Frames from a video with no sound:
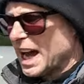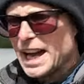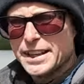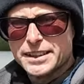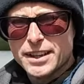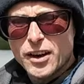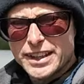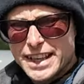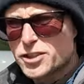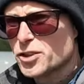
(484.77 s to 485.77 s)
and I
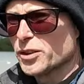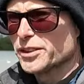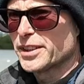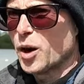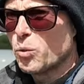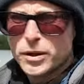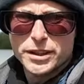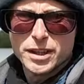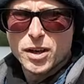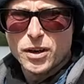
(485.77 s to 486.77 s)
get shots that I
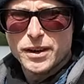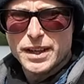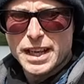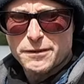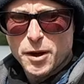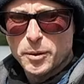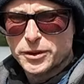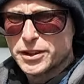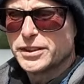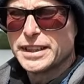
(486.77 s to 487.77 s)
wouldn't have got if I
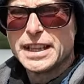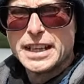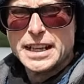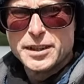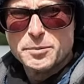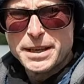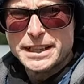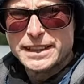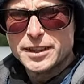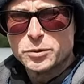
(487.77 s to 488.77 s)
was using the
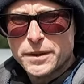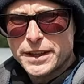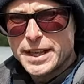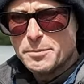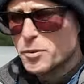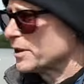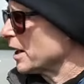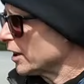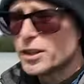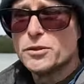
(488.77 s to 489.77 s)
big lens with a gimbal.
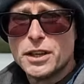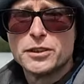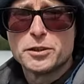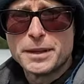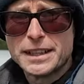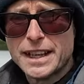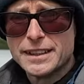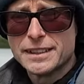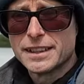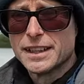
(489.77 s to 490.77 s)
Now I do use a big
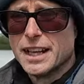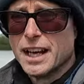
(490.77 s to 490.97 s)
lens